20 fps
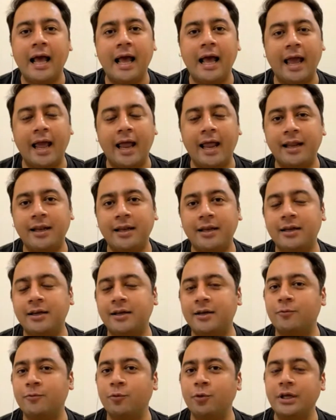and
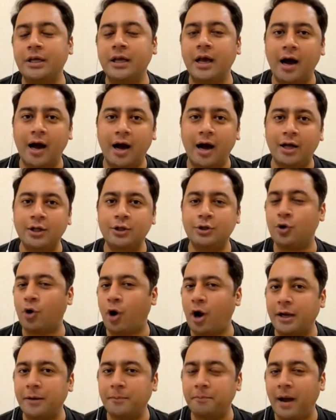we are
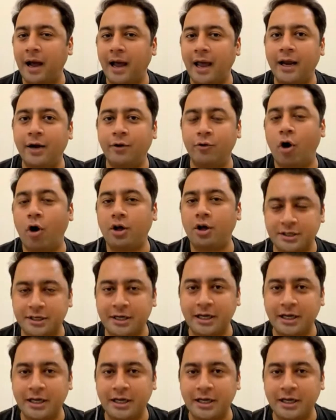joined by Ross